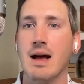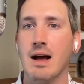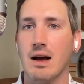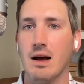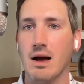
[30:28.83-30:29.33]

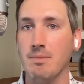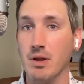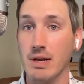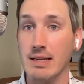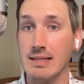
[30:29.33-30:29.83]

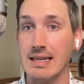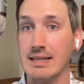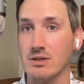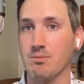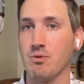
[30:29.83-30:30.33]
Ability to
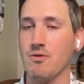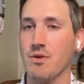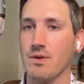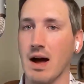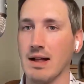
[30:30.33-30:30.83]
get to proof
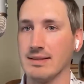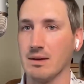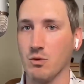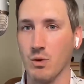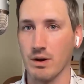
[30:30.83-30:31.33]
of
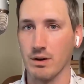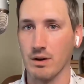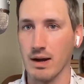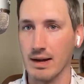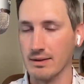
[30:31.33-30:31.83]
concept
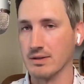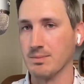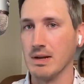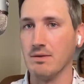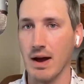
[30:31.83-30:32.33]
quicker. Again,
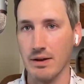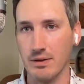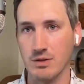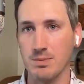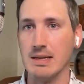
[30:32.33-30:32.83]
speed to
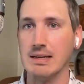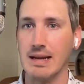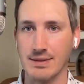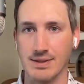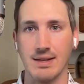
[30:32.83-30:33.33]
value, speed to
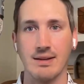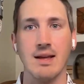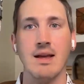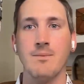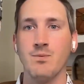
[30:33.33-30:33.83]
testing,
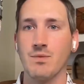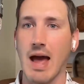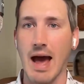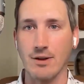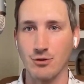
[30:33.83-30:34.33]

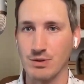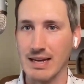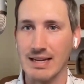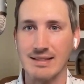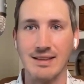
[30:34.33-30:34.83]
agile
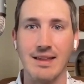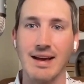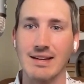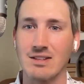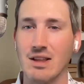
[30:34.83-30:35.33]
taken to the
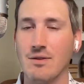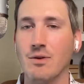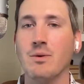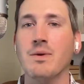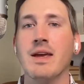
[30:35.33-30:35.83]
next
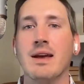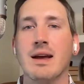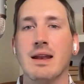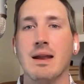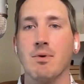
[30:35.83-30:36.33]
level.
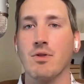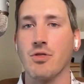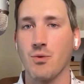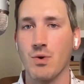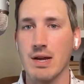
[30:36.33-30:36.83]
Number
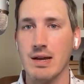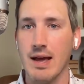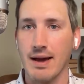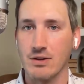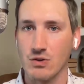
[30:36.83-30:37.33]
3,
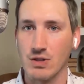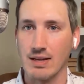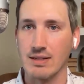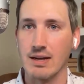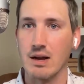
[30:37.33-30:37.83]

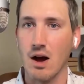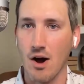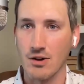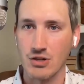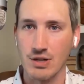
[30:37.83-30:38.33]
exercising
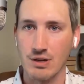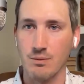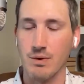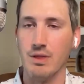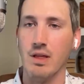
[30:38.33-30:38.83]
caution
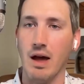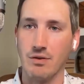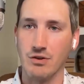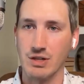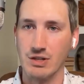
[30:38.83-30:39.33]
when
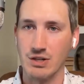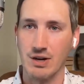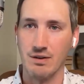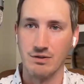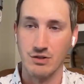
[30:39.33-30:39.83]
leveraging
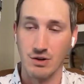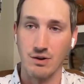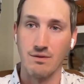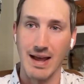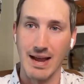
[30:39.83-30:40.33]

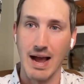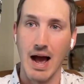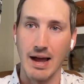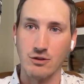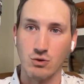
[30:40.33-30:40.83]
generative
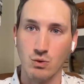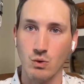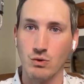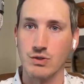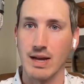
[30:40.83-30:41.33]
AI
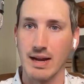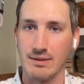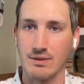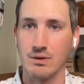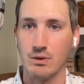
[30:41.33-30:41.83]
tools
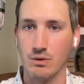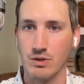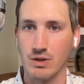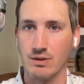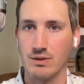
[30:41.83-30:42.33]
and
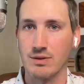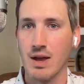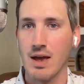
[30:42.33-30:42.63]
solutions.